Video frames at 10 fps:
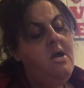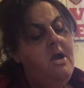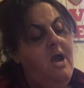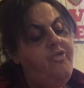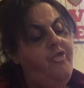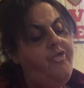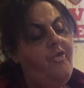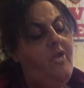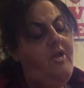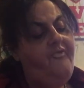It's just a
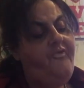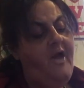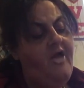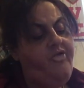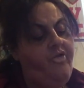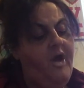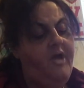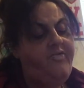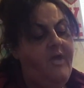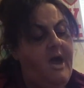little
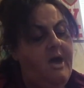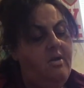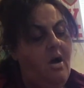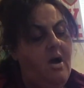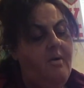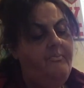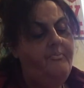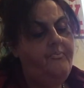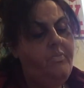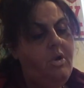flashlight that
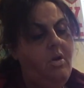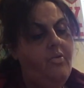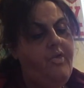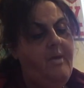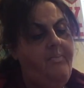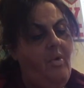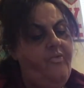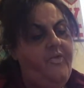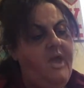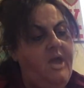um goes on
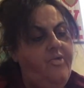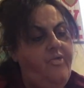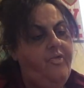both things.